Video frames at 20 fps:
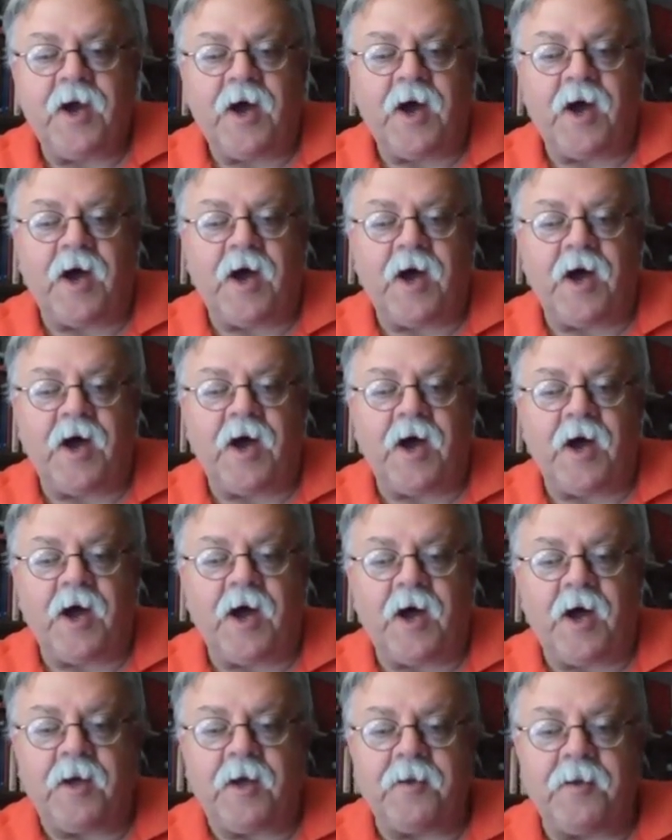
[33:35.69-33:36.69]

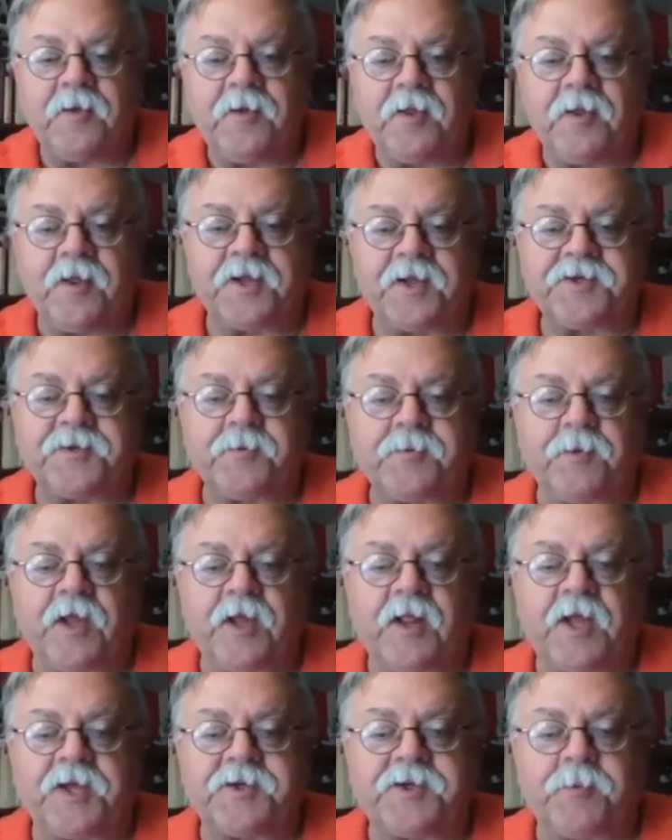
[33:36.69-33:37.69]
Uh, let's
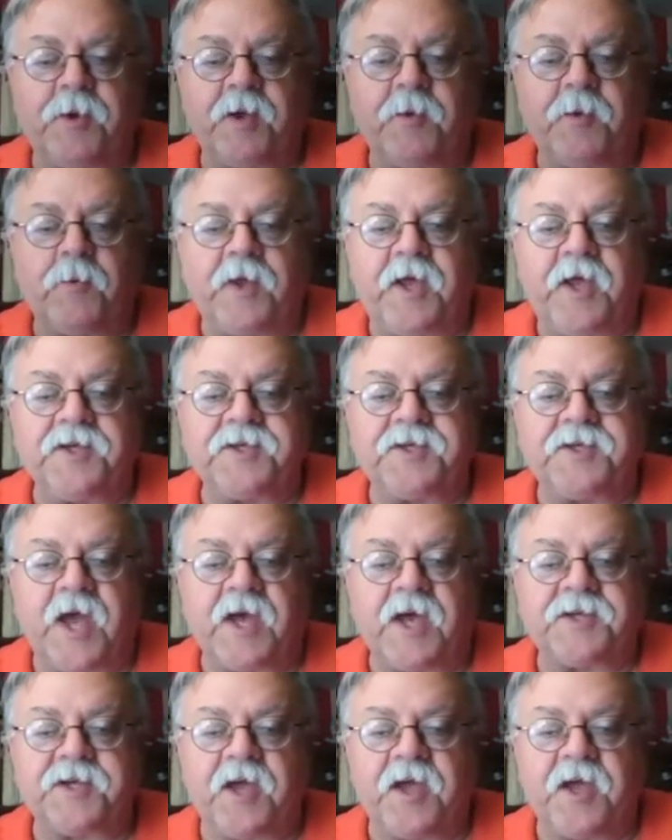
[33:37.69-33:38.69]
read. Let's read what he's
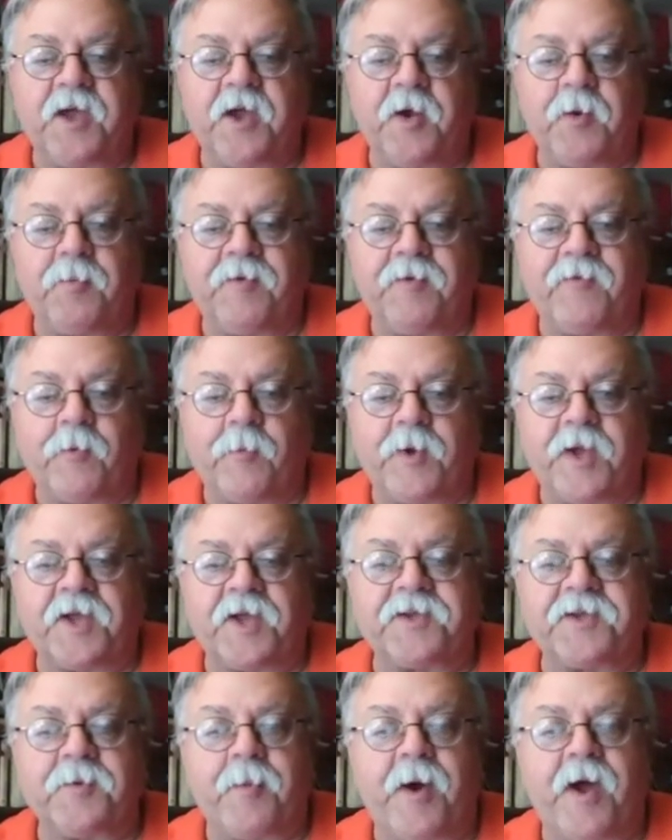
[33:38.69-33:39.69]
asking here before we
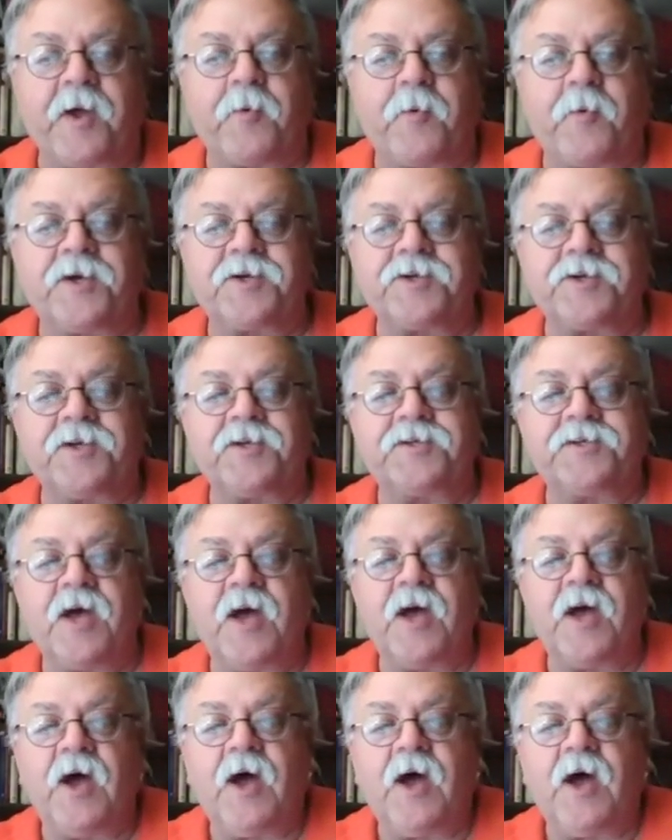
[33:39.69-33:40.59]
get to my questions.